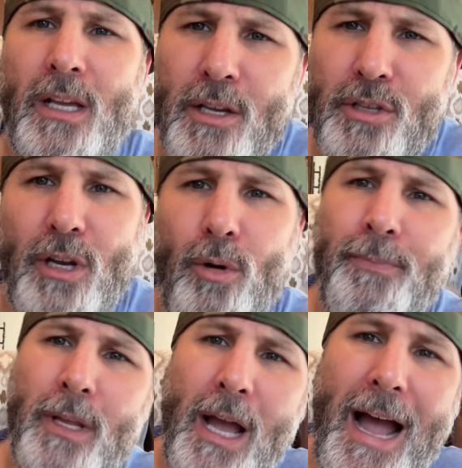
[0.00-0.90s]

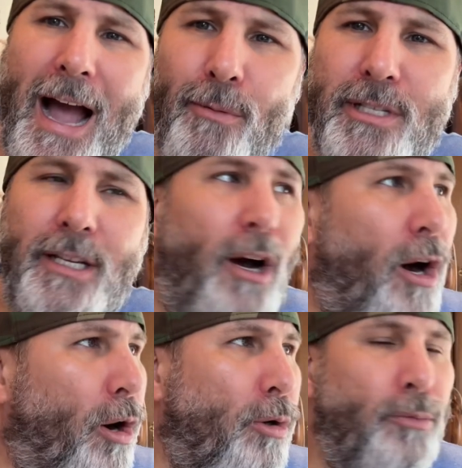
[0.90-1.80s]
So I was in the
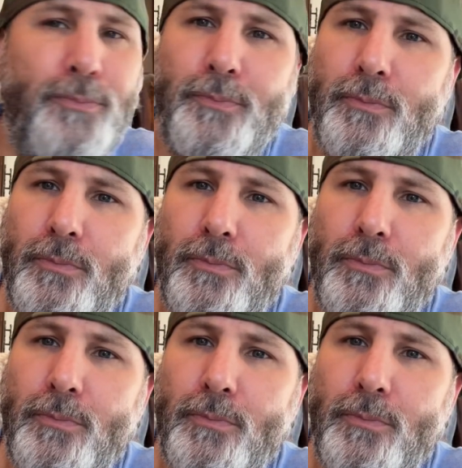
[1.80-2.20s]
hole